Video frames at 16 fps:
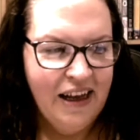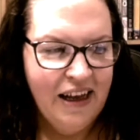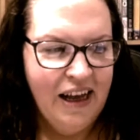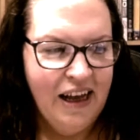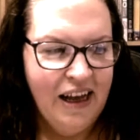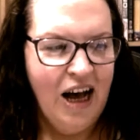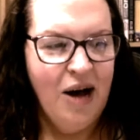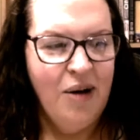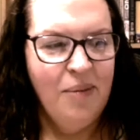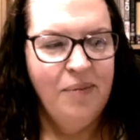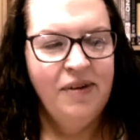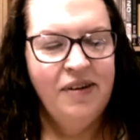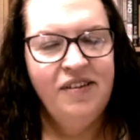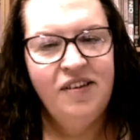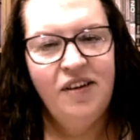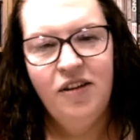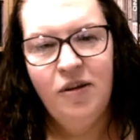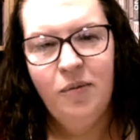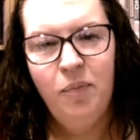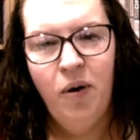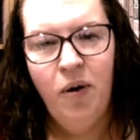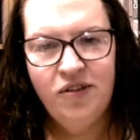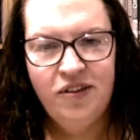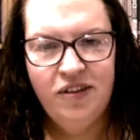And so the
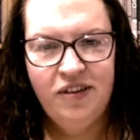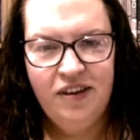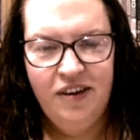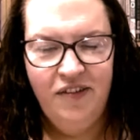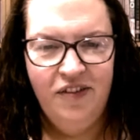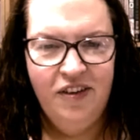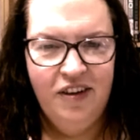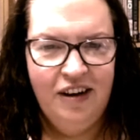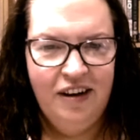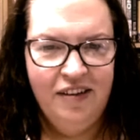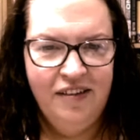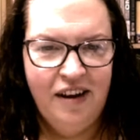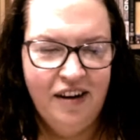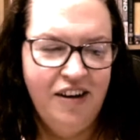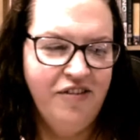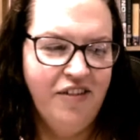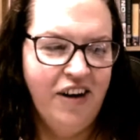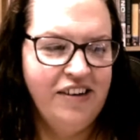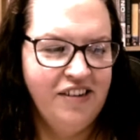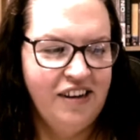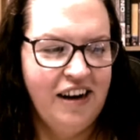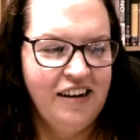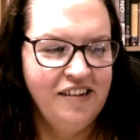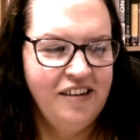positive
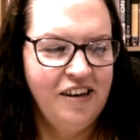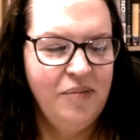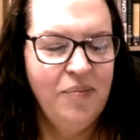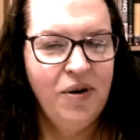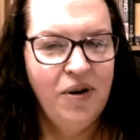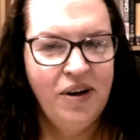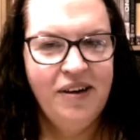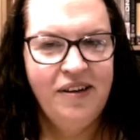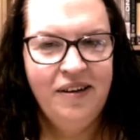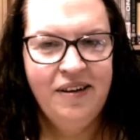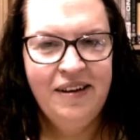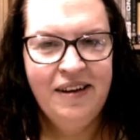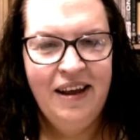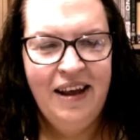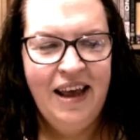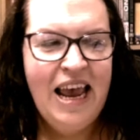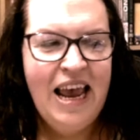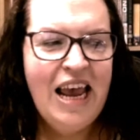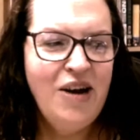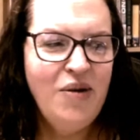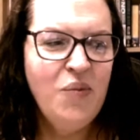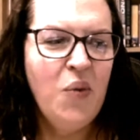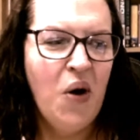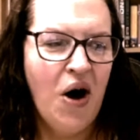declaration actually put
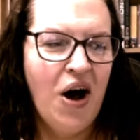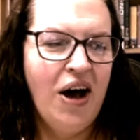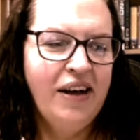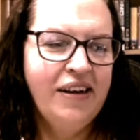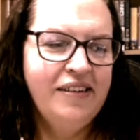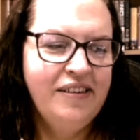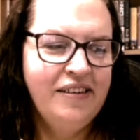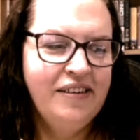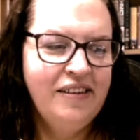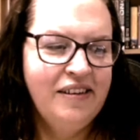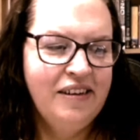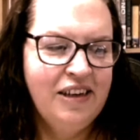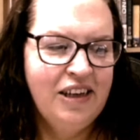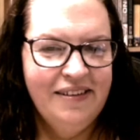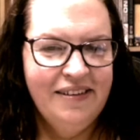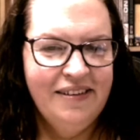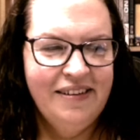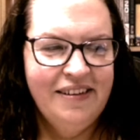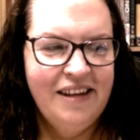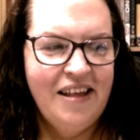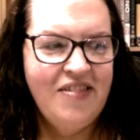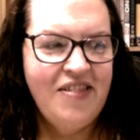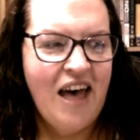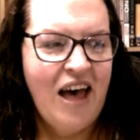in words
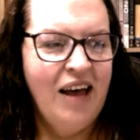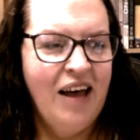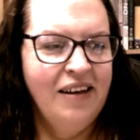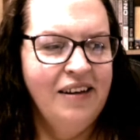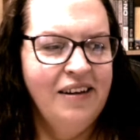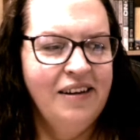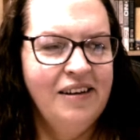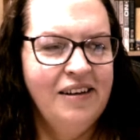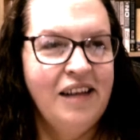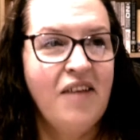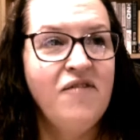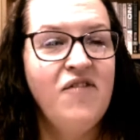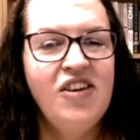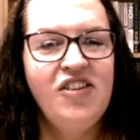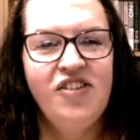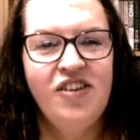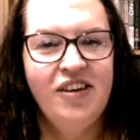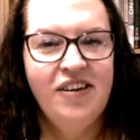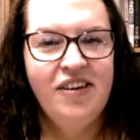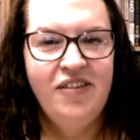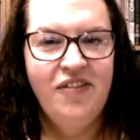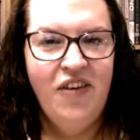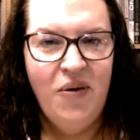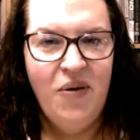that vision
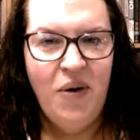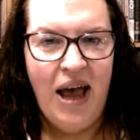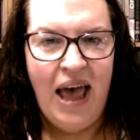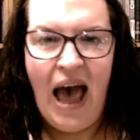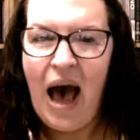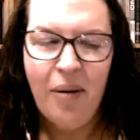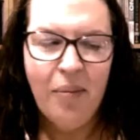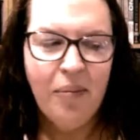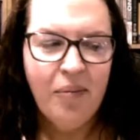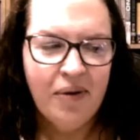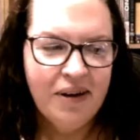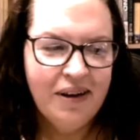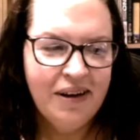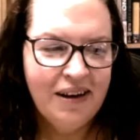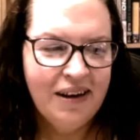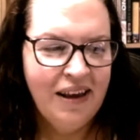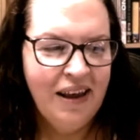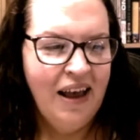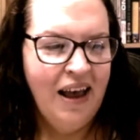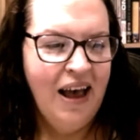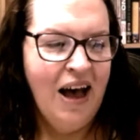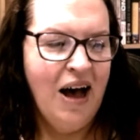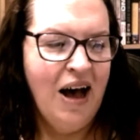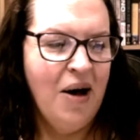of who I am.
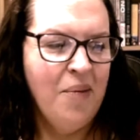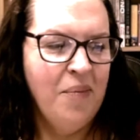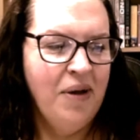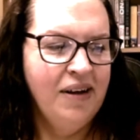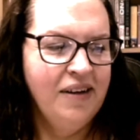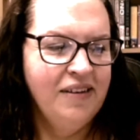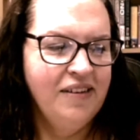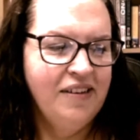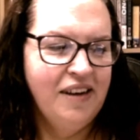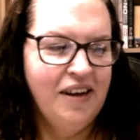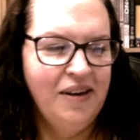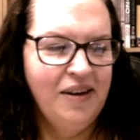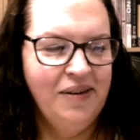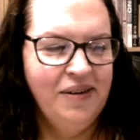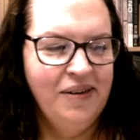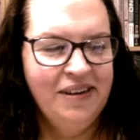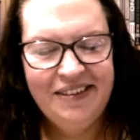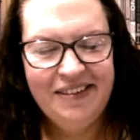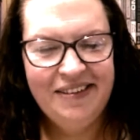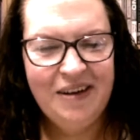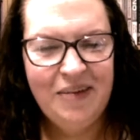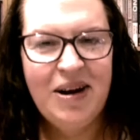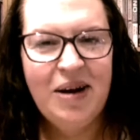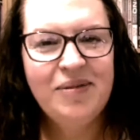And so
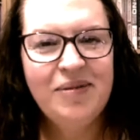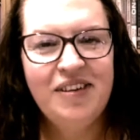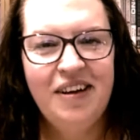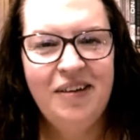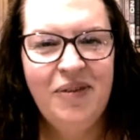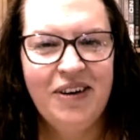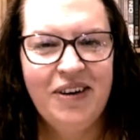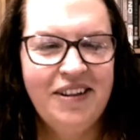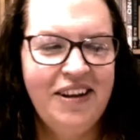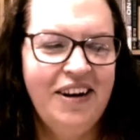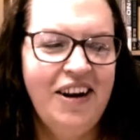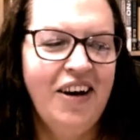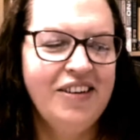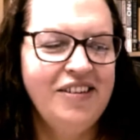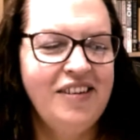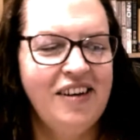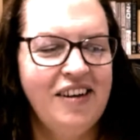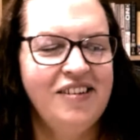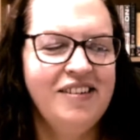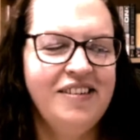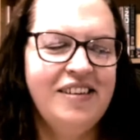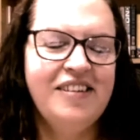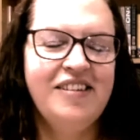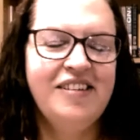coming up to one of the last
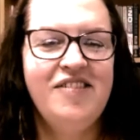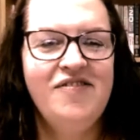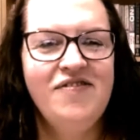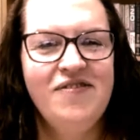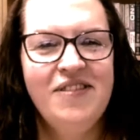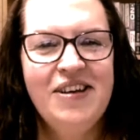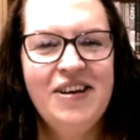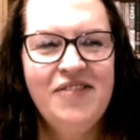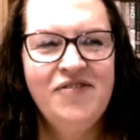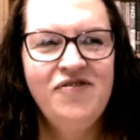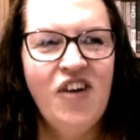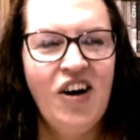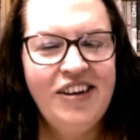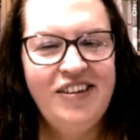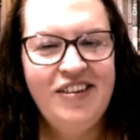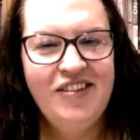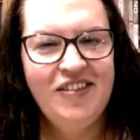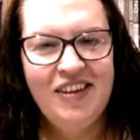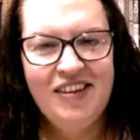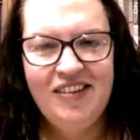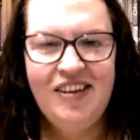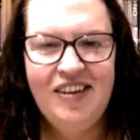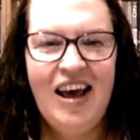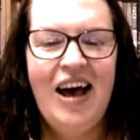sessions, actually writing
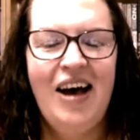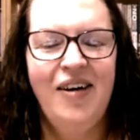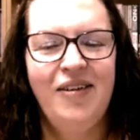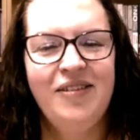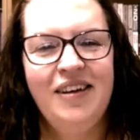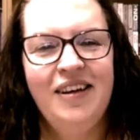this down